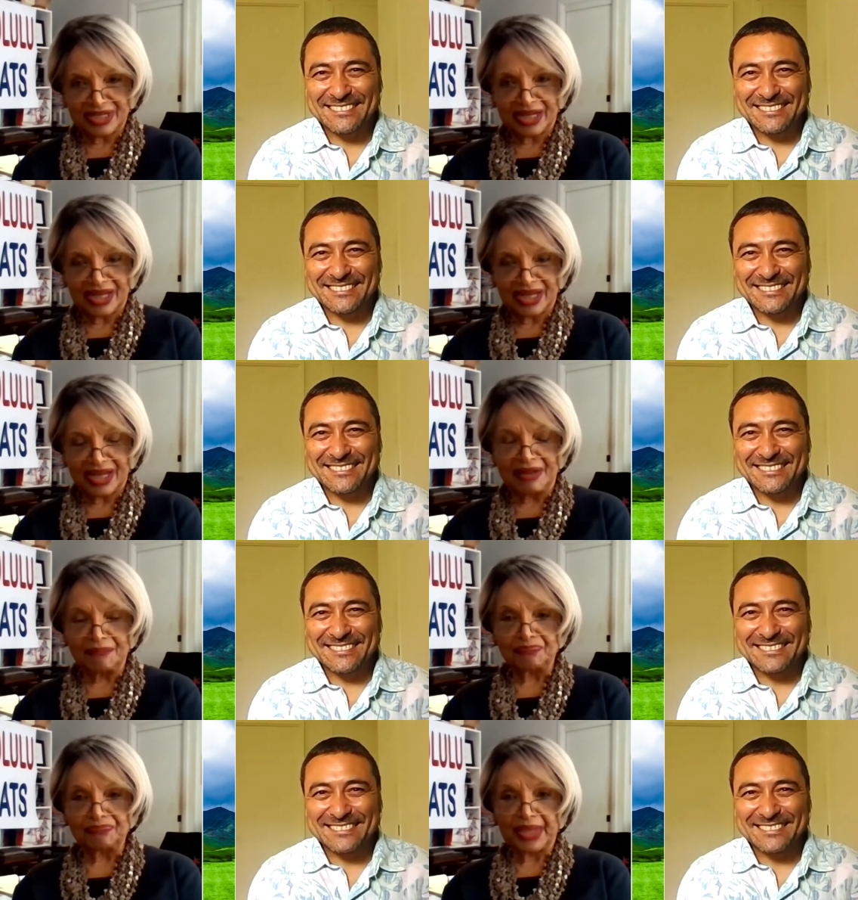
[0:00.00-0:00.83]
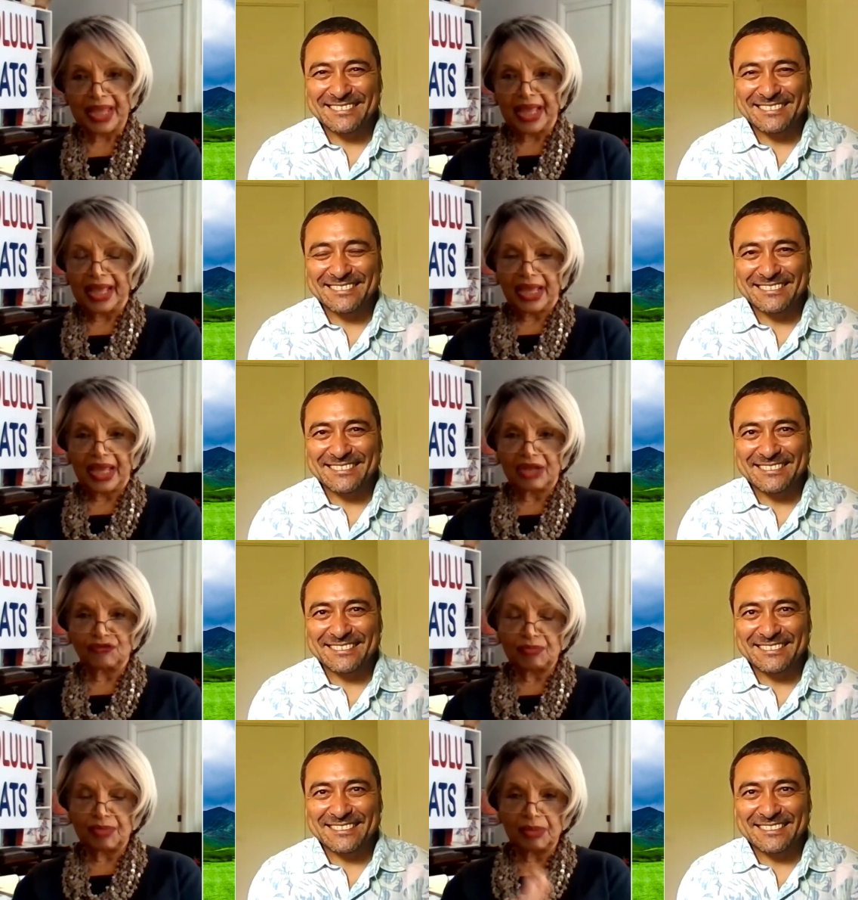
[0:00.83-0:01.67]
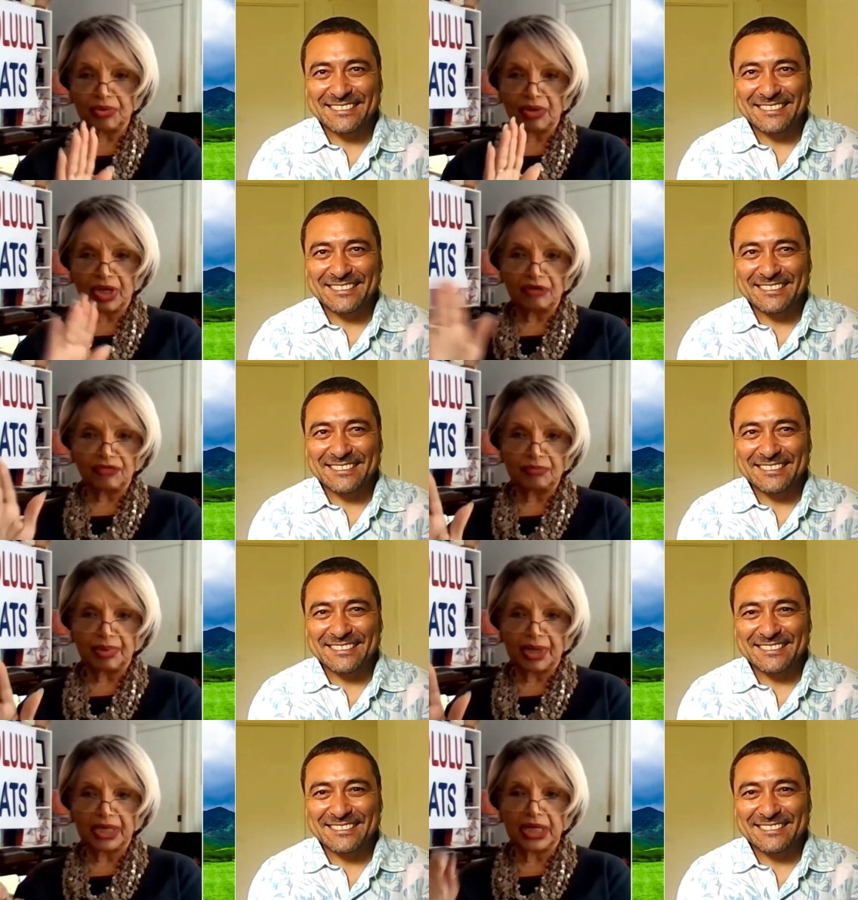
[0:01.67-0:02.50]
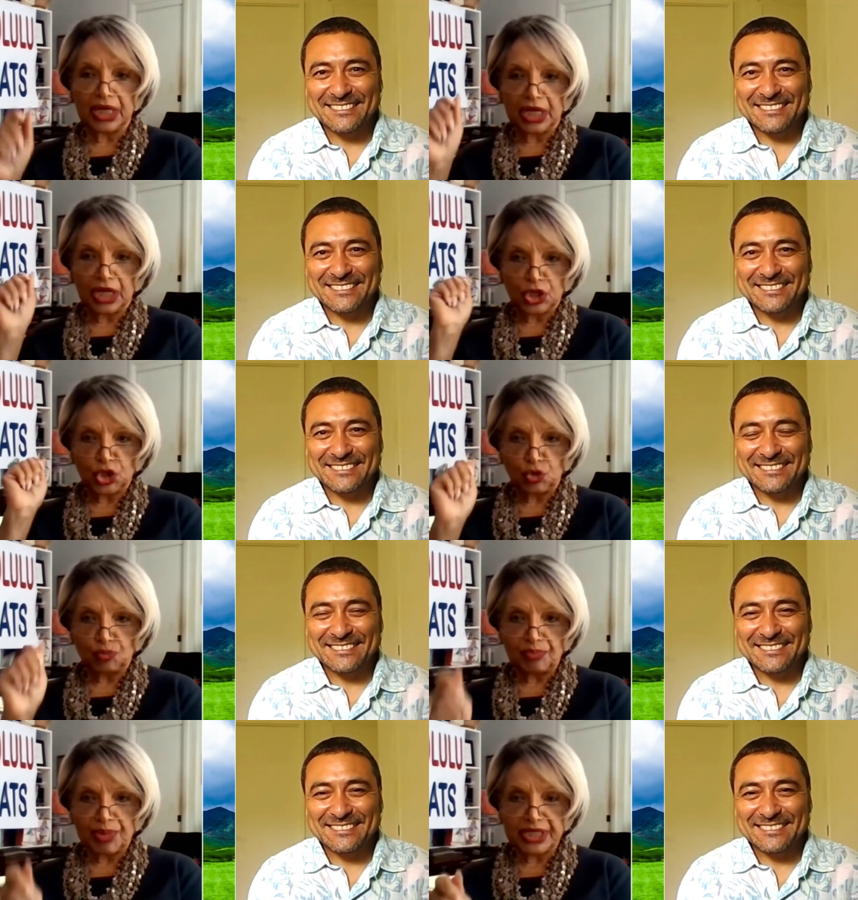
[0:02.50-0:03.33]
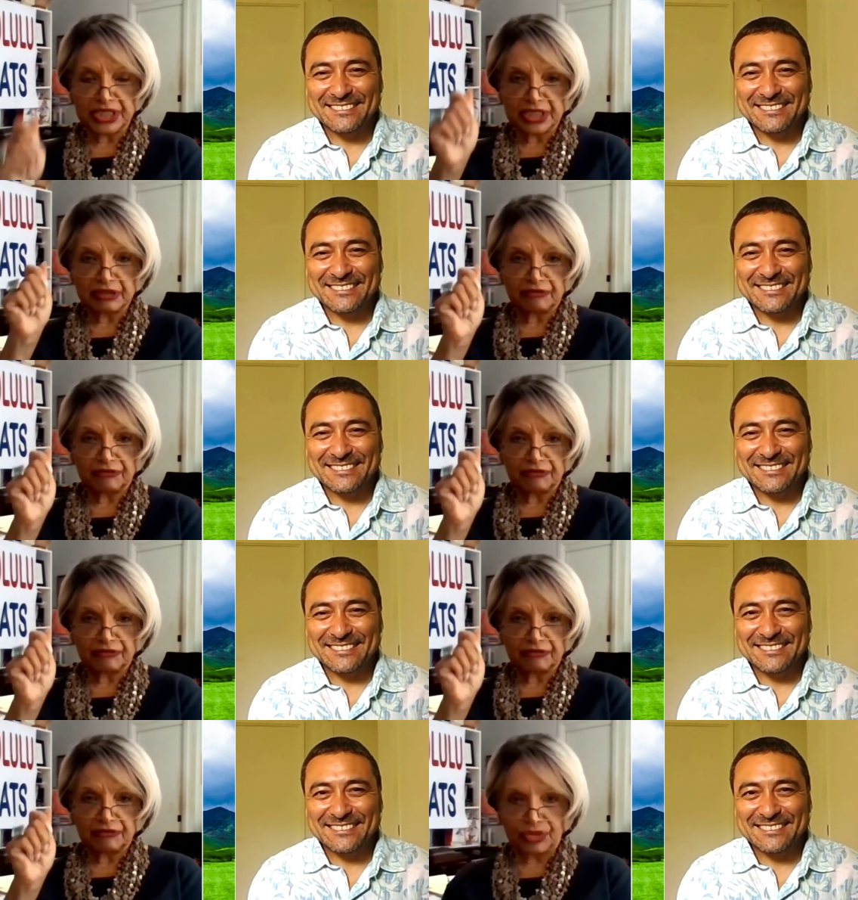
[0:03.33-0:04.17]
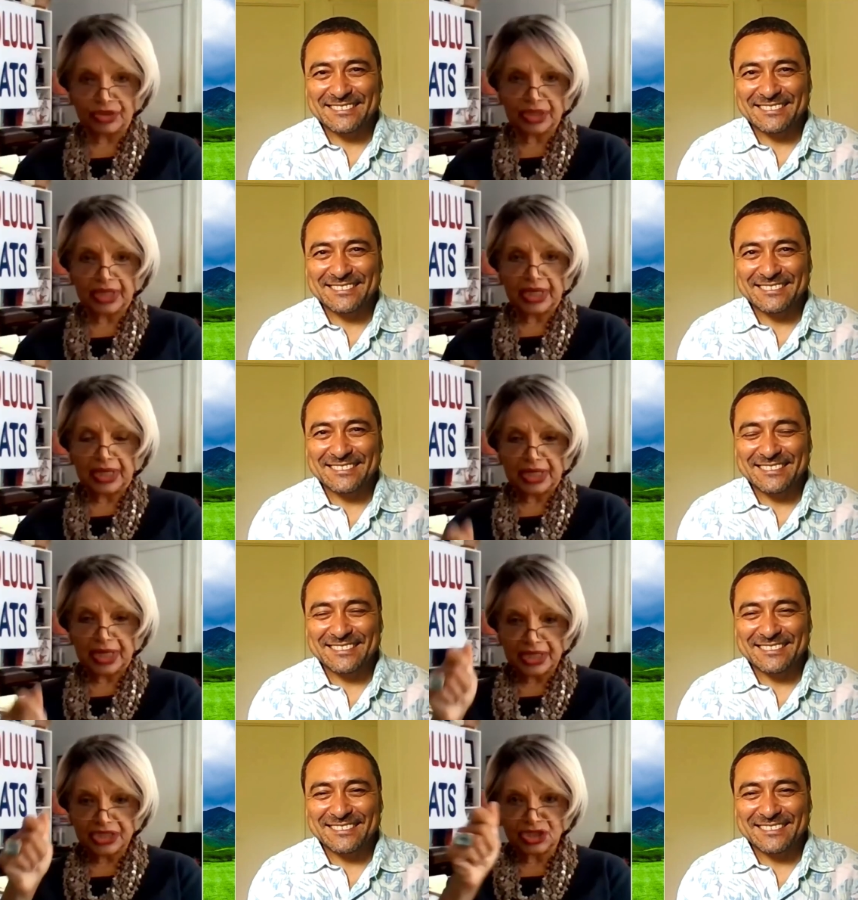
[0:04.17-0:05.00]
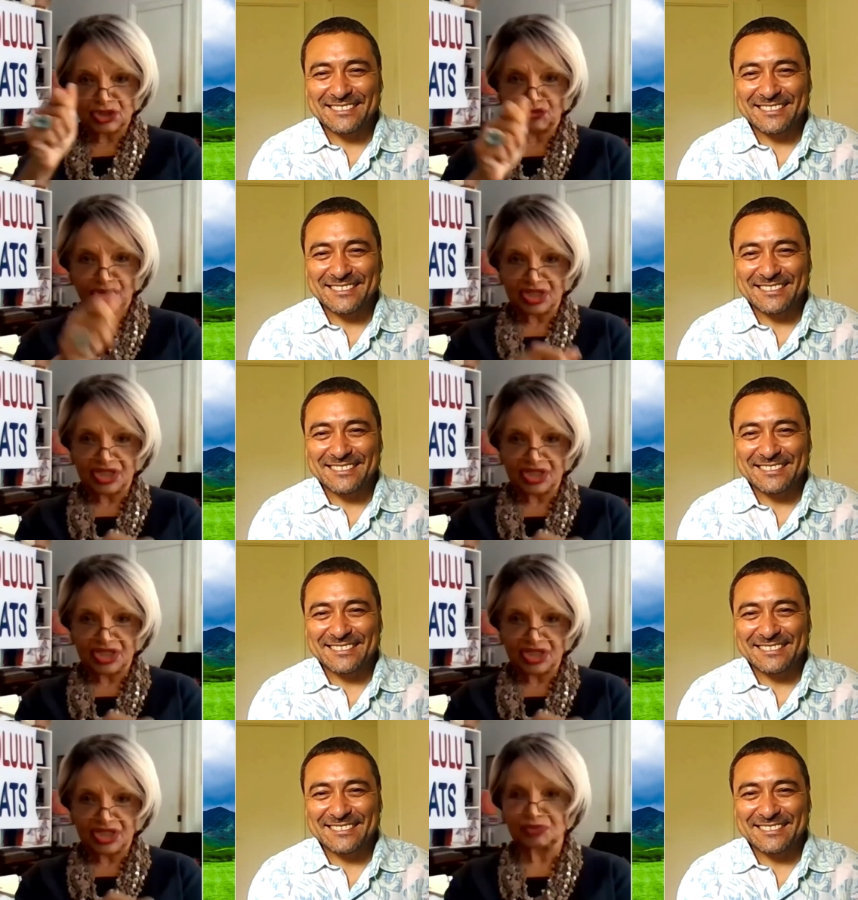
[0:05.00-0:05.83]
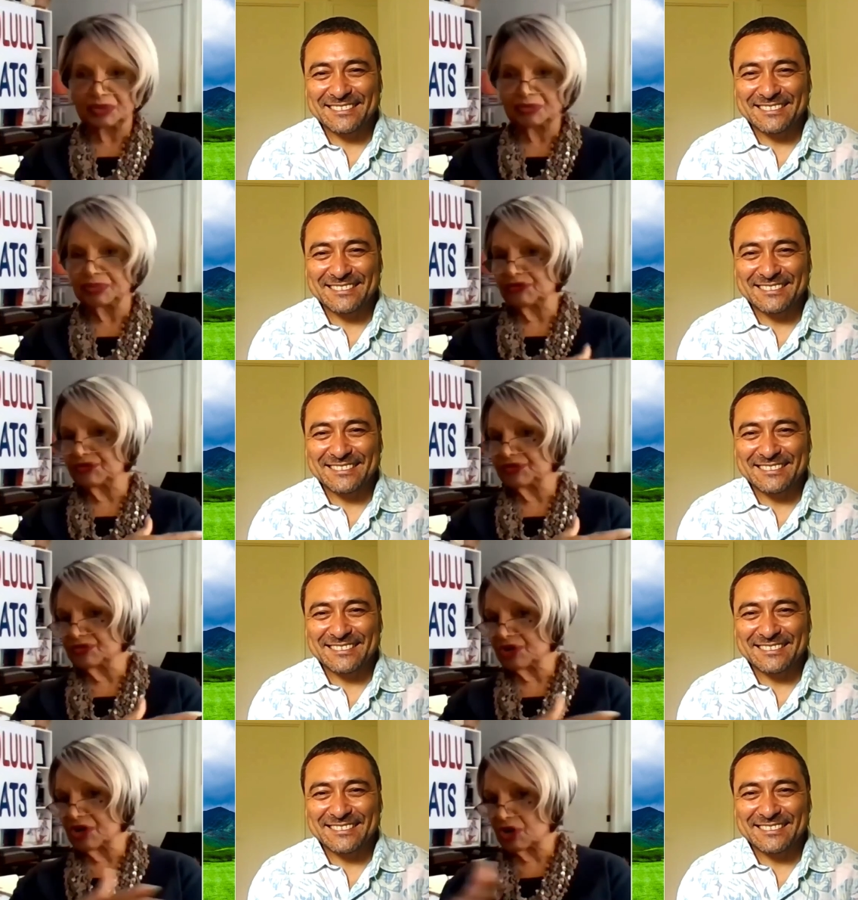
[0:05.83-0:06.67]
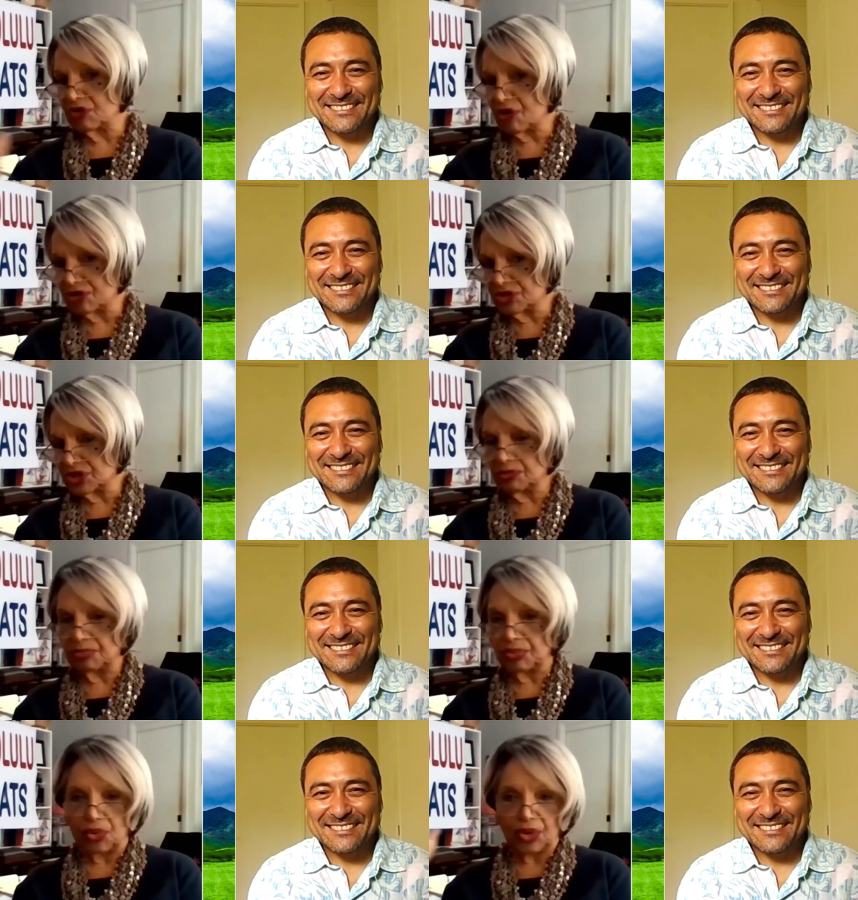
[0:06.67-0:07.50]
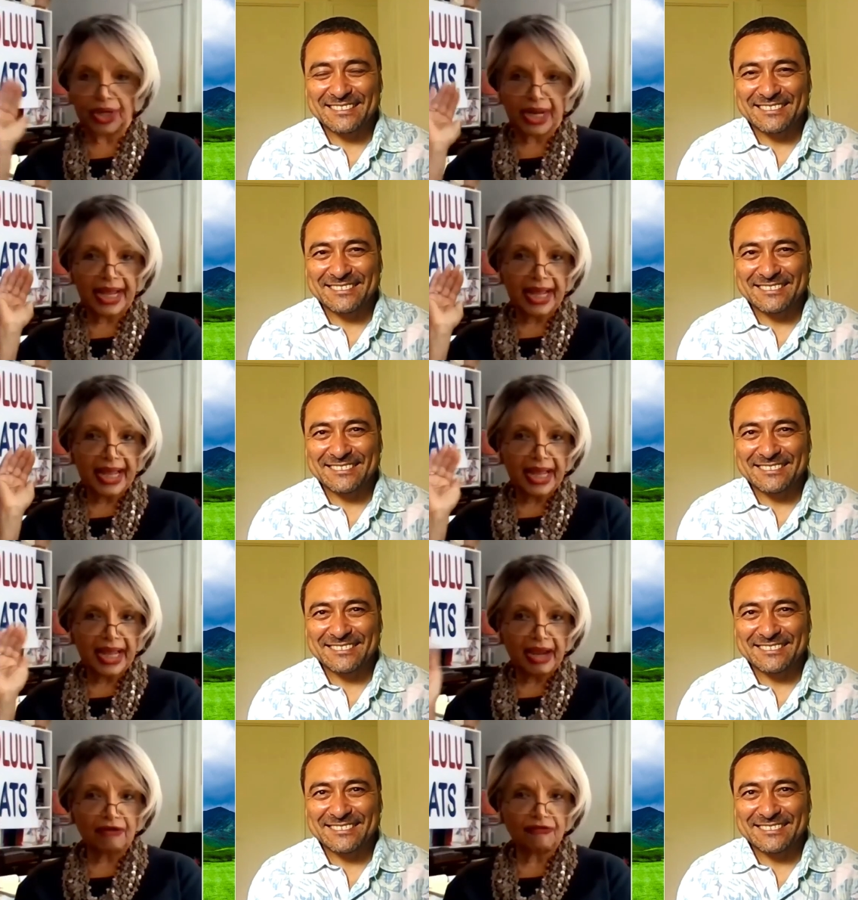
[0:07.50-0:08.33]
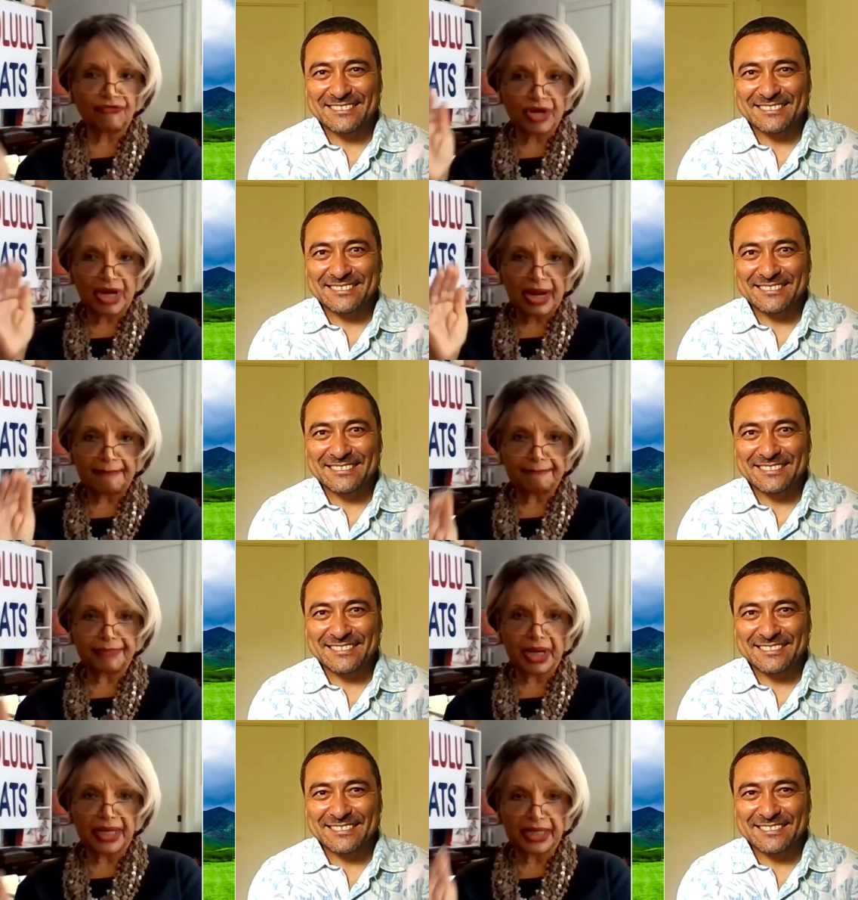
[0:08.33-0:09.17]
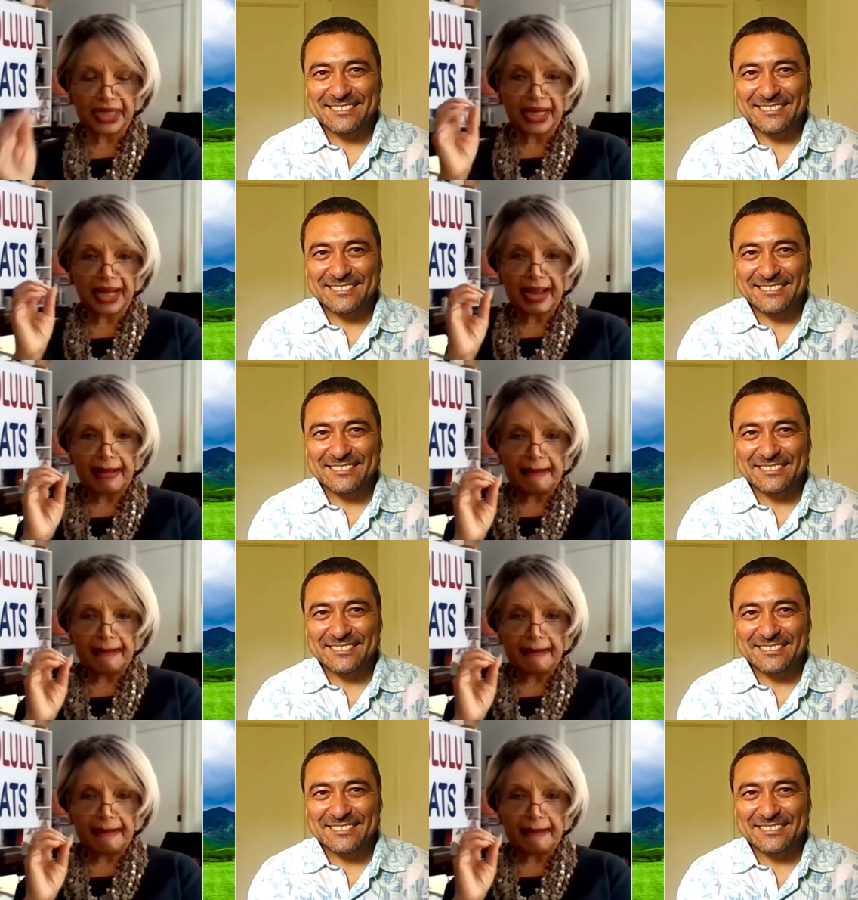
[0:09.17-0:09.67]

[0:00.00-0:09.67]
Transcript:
Speaker 1: today. And remember, everybody, you must vote, not just for this gentleman, but across the board. Everybody,